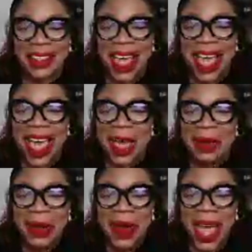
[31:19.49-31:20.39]
Hi,
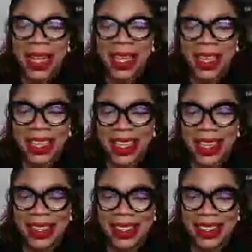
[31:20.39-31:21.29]

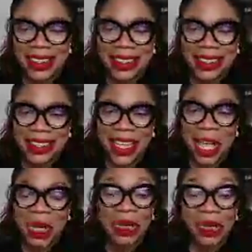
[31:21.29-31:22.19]
Maraki.
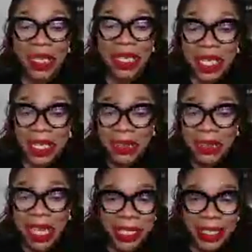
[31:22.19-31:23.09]
Good
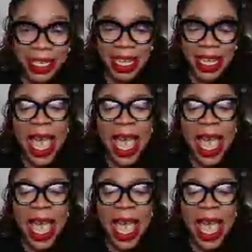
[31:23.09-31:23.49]
evening.